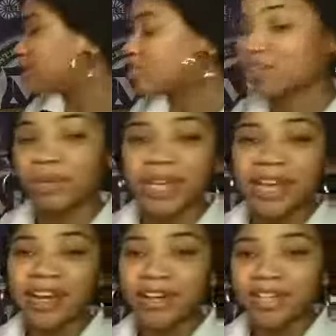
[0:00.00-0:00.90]
to
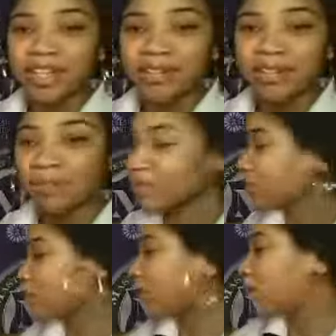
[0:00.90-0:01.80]
create earnings.
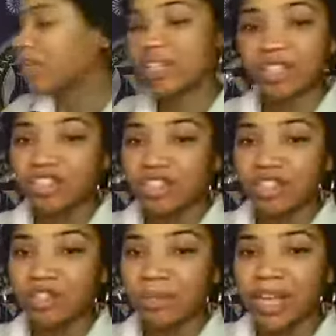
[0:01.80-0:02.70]
We don't want it to just
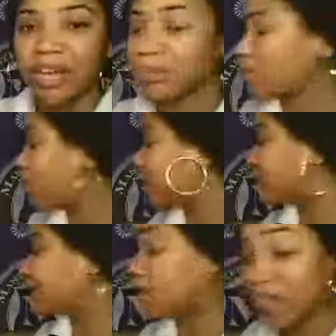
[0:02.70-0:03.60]
accumulate. We want
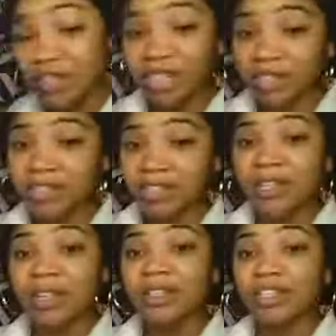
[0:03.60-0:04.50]
the earnings
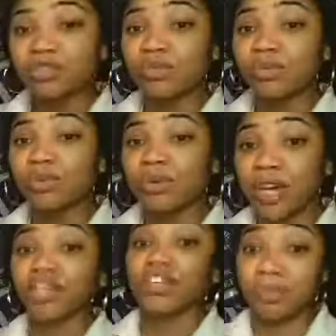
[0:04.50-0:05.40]
to
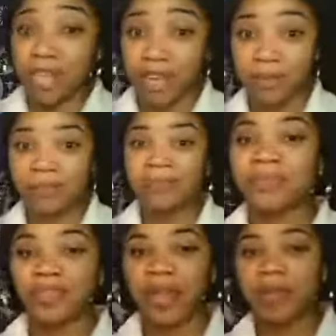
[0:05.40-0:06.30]
accumulate,
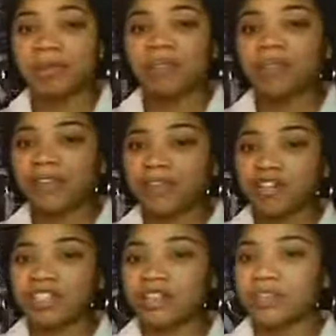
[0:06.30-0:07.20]
okay?
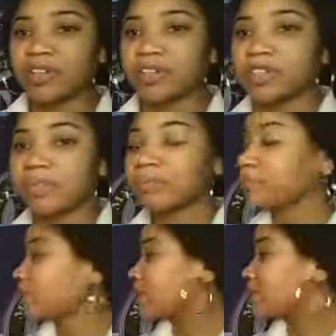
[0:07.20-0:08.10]
First difference.
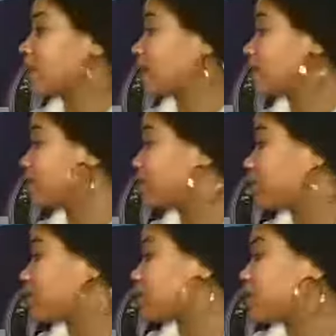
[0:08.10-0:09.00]
Second
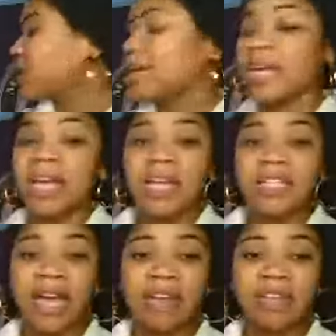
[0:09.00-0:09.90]
difference,
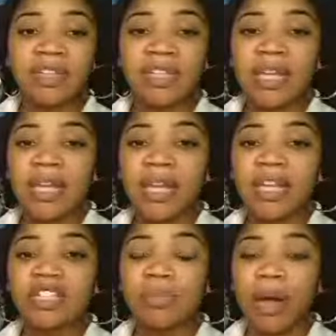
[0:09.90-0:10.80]
savings
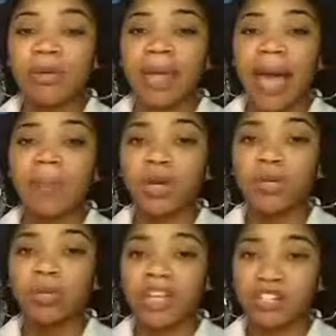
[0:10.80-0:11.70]
is about capital
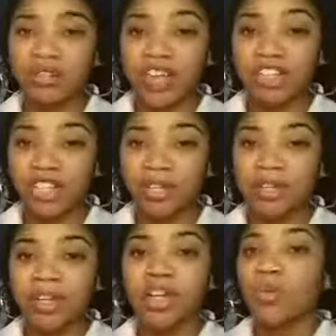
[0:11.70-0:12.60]
preservation,
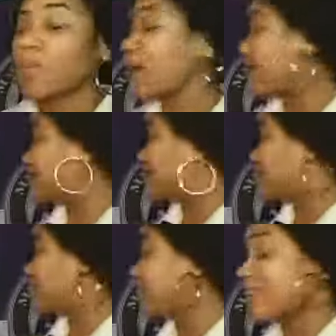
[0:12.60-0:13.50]
whereas
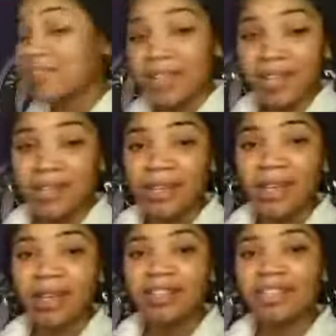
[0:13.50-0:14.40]
investing
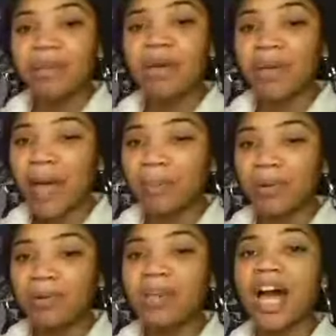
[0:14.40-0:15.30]
is about
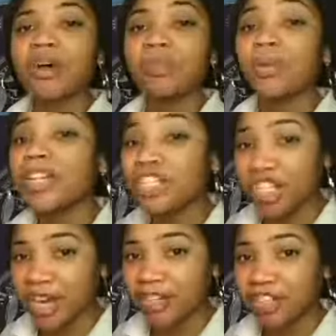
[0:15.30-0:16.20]
capital
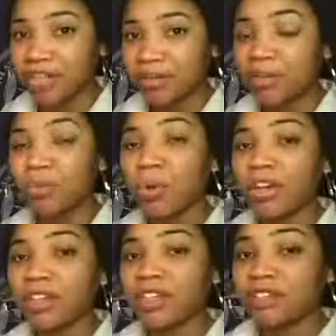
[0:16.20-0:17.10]
appreciation. What are
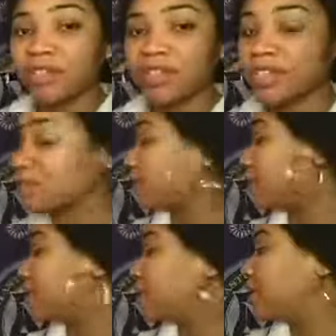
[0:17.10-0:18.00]
the differences
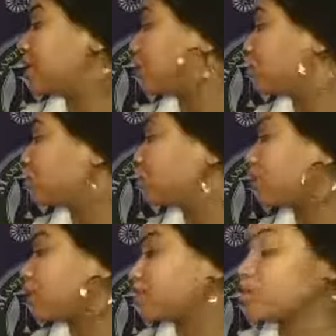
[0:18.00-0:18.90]
here? These two
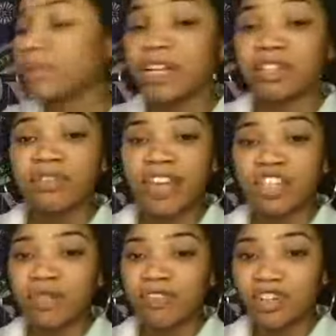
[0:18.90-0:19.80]
words,
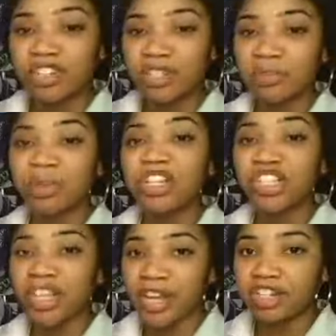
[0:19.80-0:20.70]
preservation versus
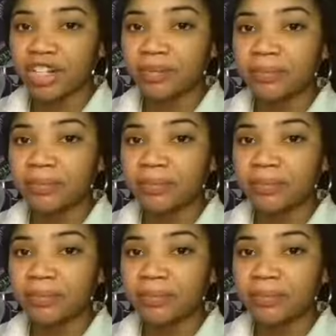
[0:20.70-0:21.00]
appreciation.